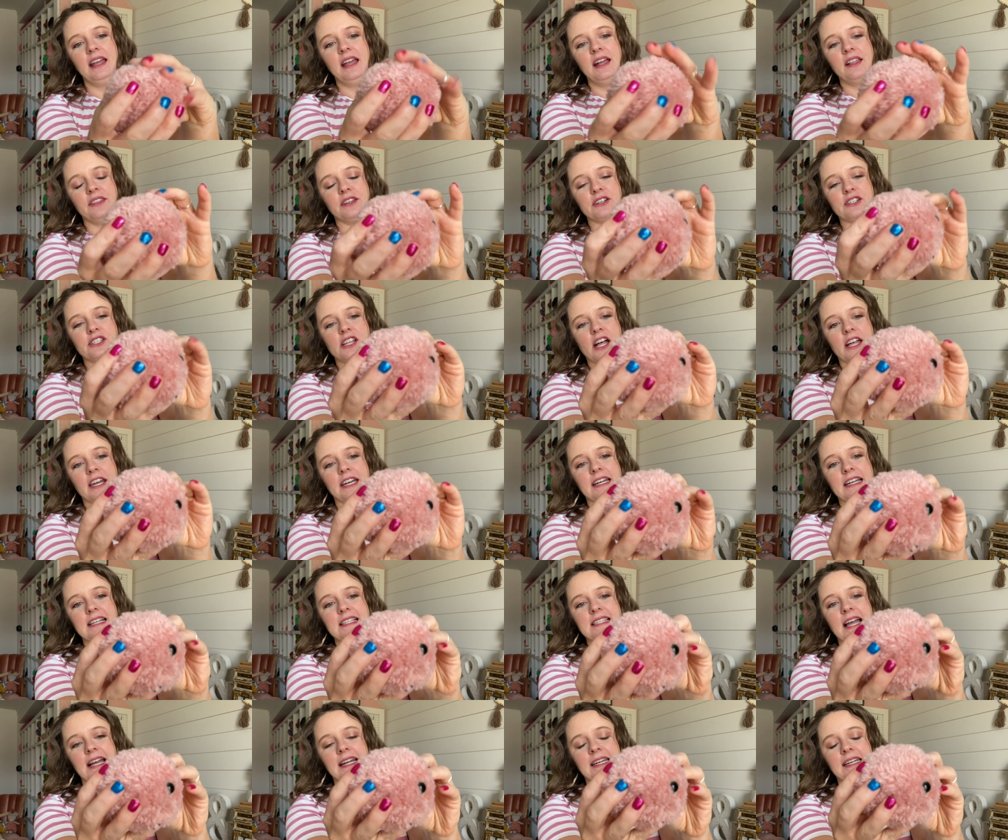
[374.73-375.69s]
There's not any
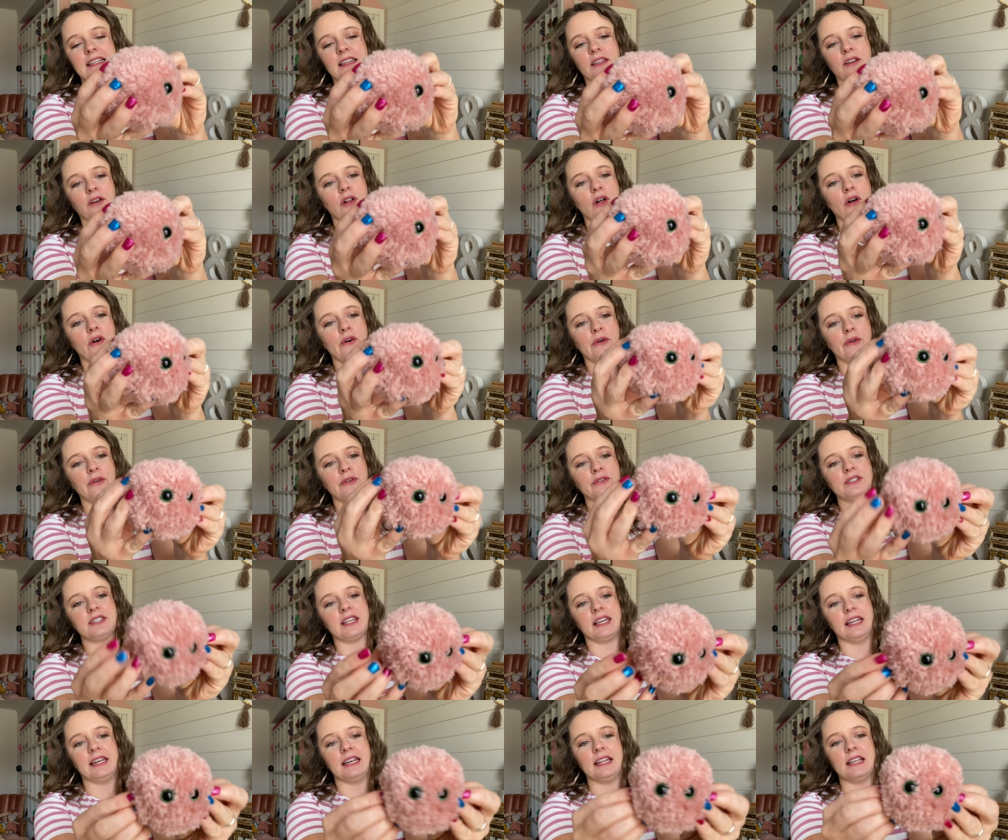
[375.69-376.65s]
tiny little holes.
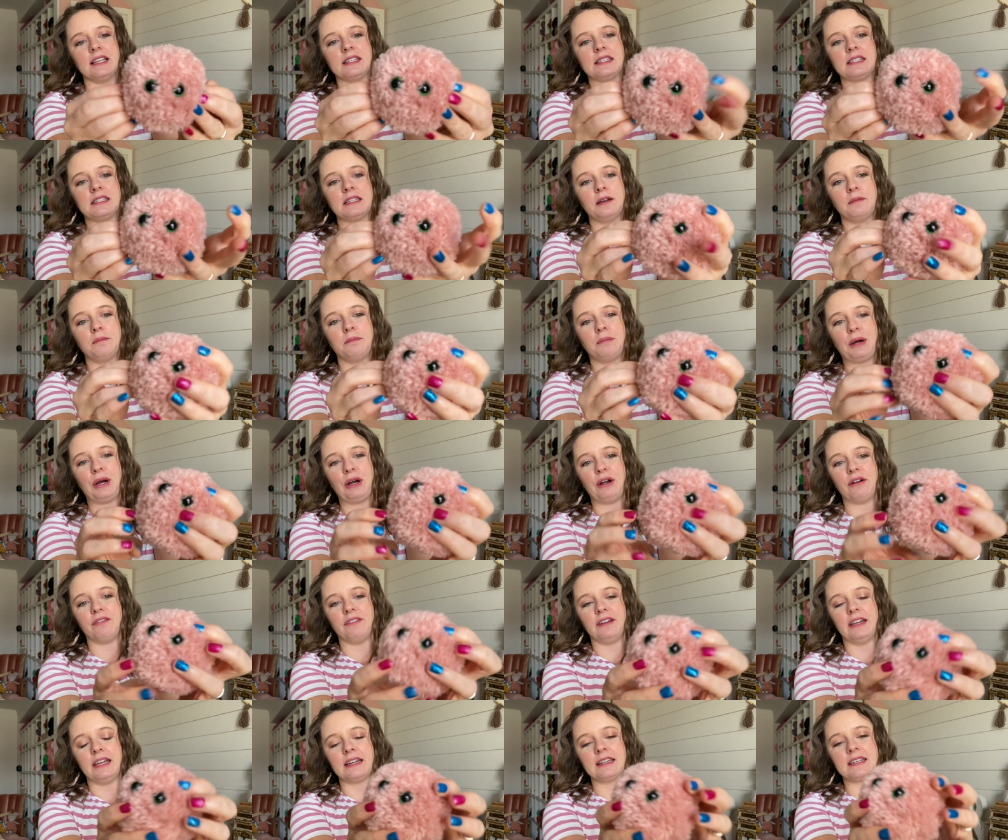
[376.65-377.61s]
It is
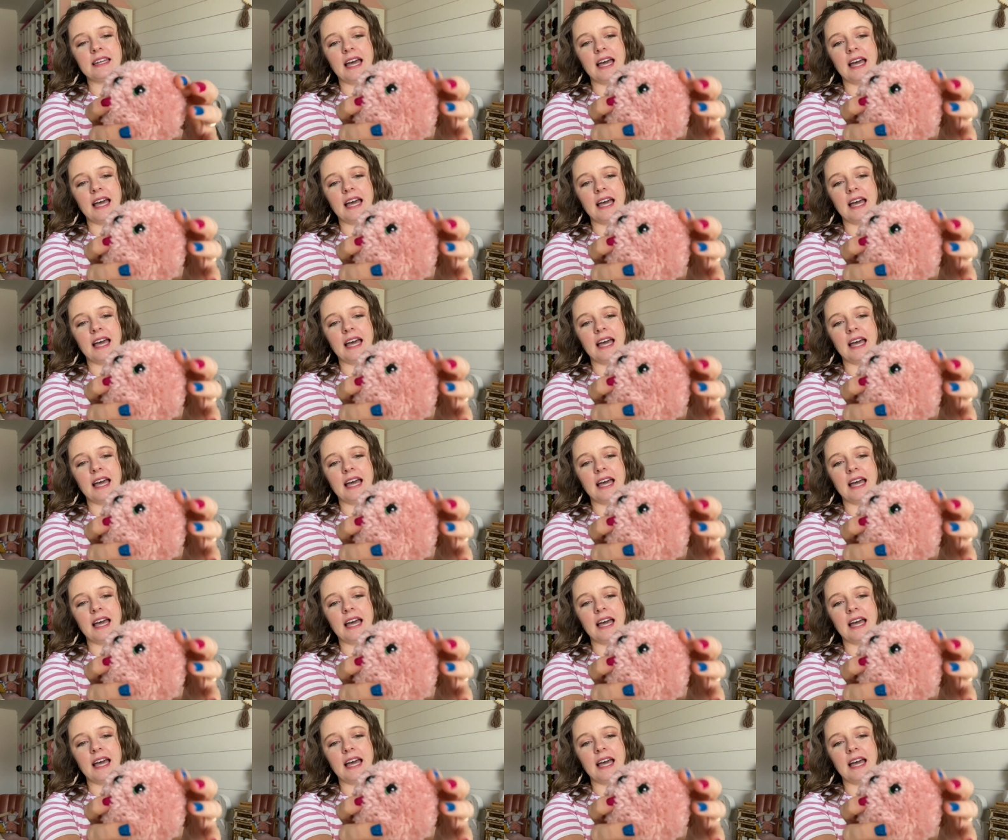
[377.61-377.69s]
perfect.